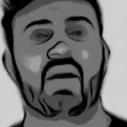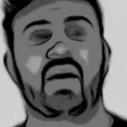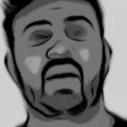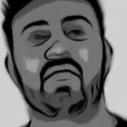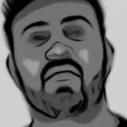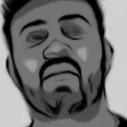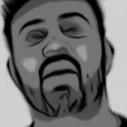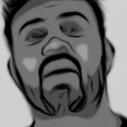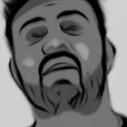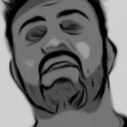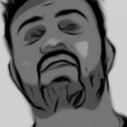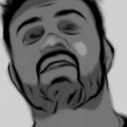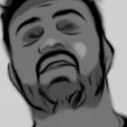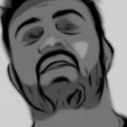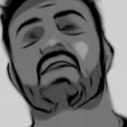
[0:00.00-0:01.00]
And
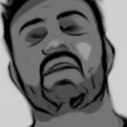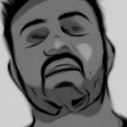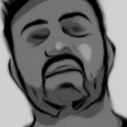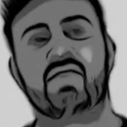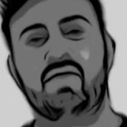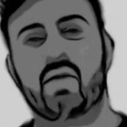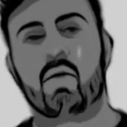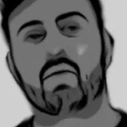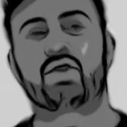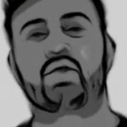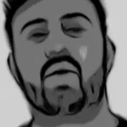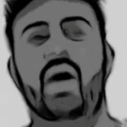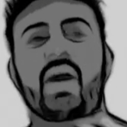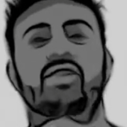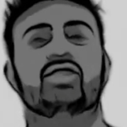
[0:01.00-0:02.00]
then those
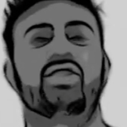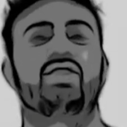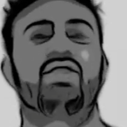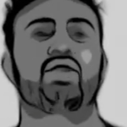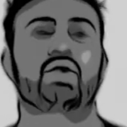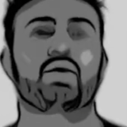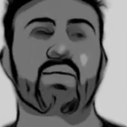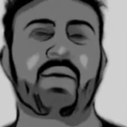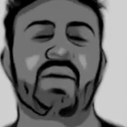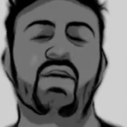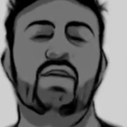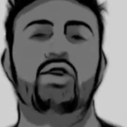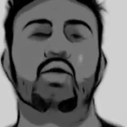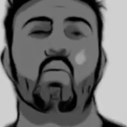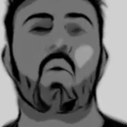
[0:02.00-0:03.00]
strategies to
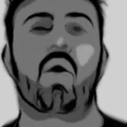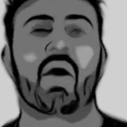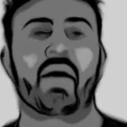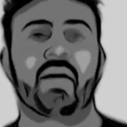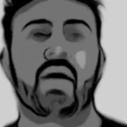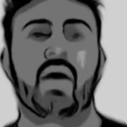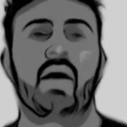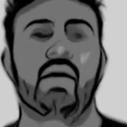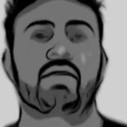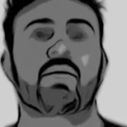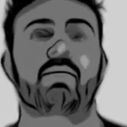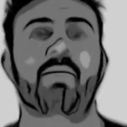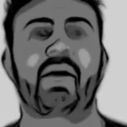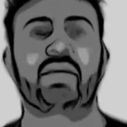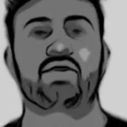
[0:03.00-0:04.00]
intertwine
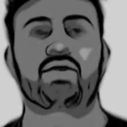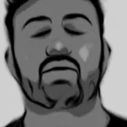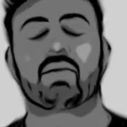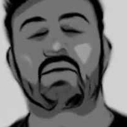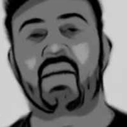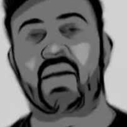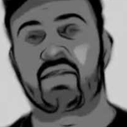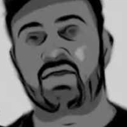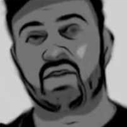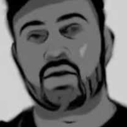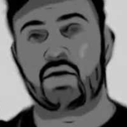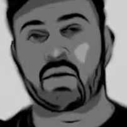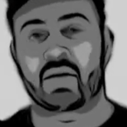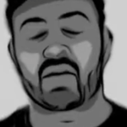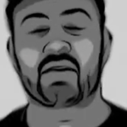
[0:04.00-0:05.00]
to make sure that
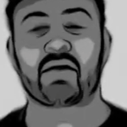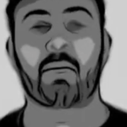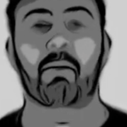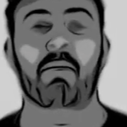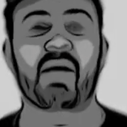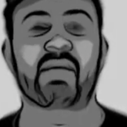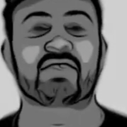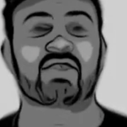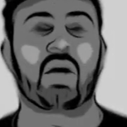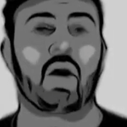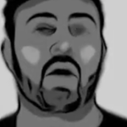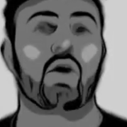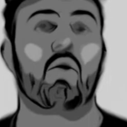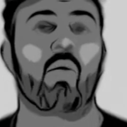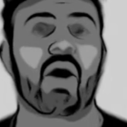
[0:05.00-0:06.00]
you're getting the best
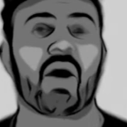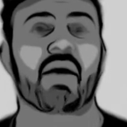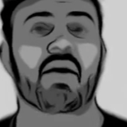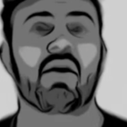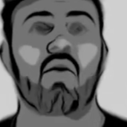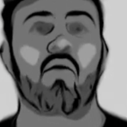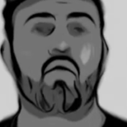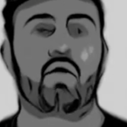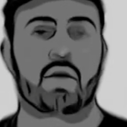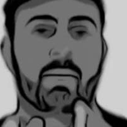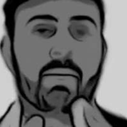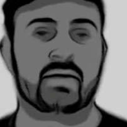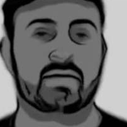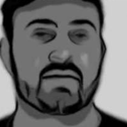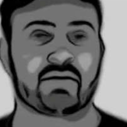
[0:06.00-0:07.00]
ROI for your
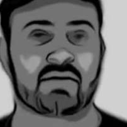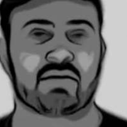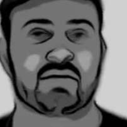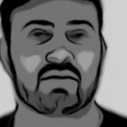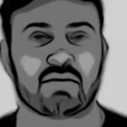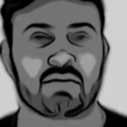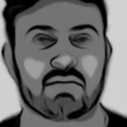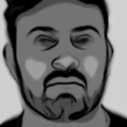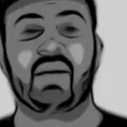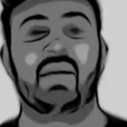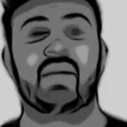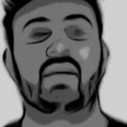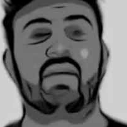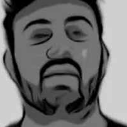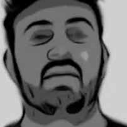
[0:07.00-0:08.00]
business.
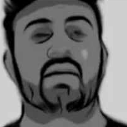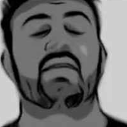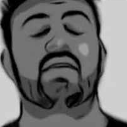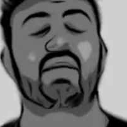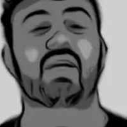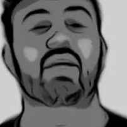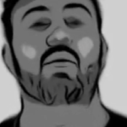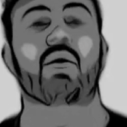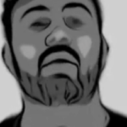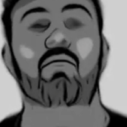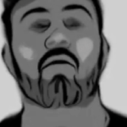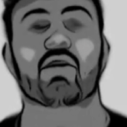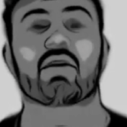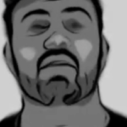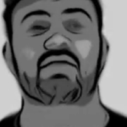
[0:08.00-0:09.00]
Get a great
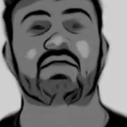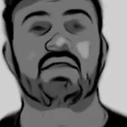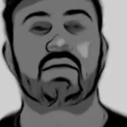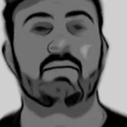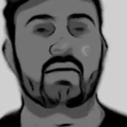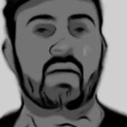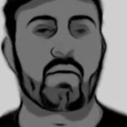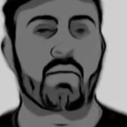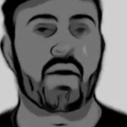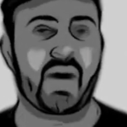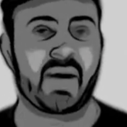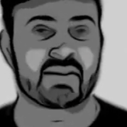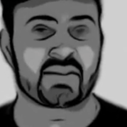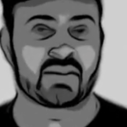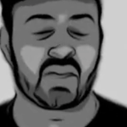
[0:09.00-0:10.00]
marketing team that will
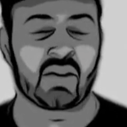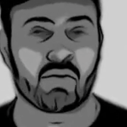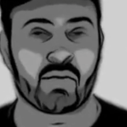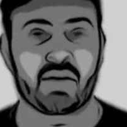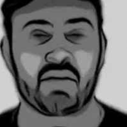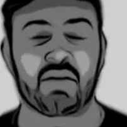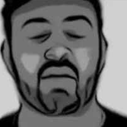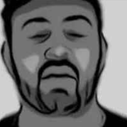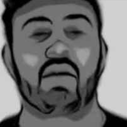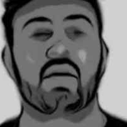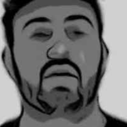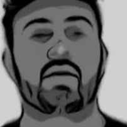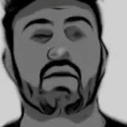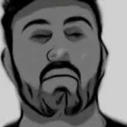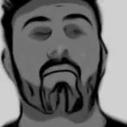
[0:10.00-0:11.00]
accelerate
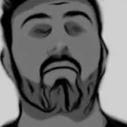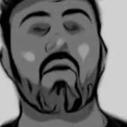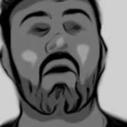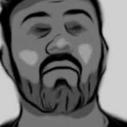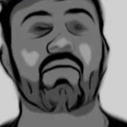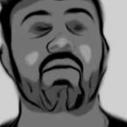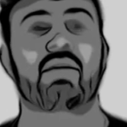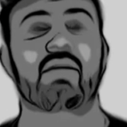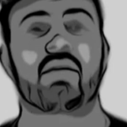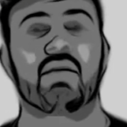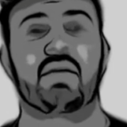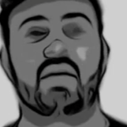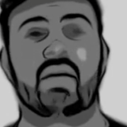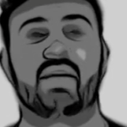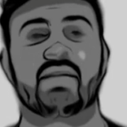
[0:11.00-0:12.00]
your profit
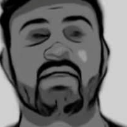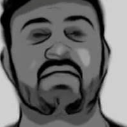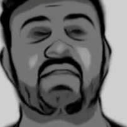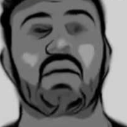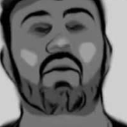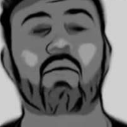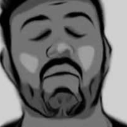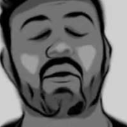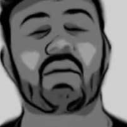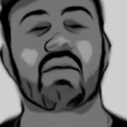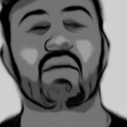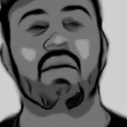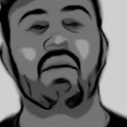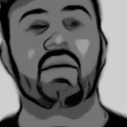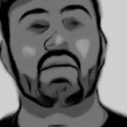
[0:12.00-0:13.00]
and
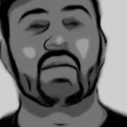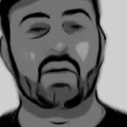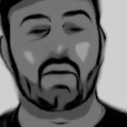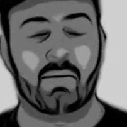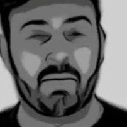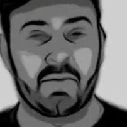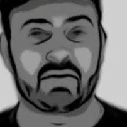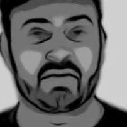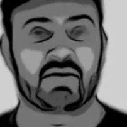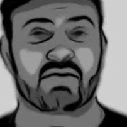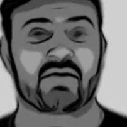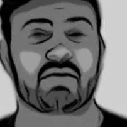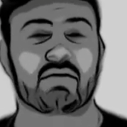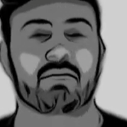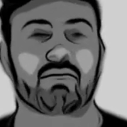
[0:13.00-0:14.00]
accelerate your
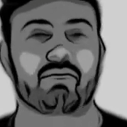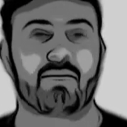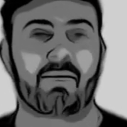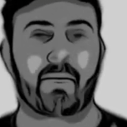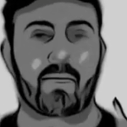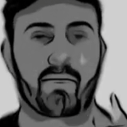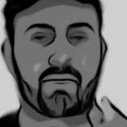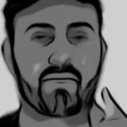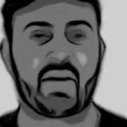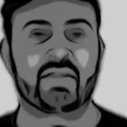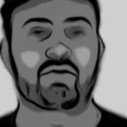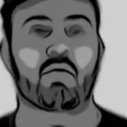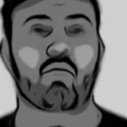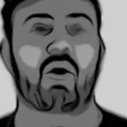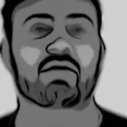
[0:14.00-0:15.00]
business.
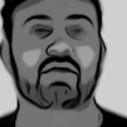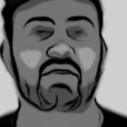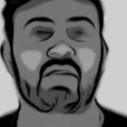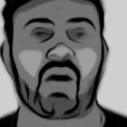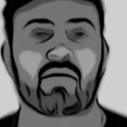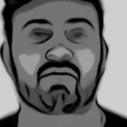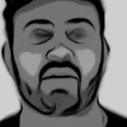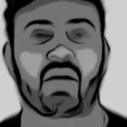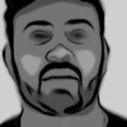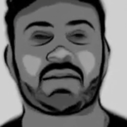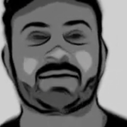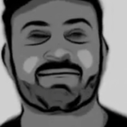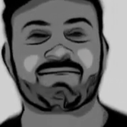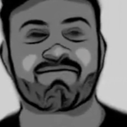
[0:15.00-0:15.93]
Thanks for watching NavTalk.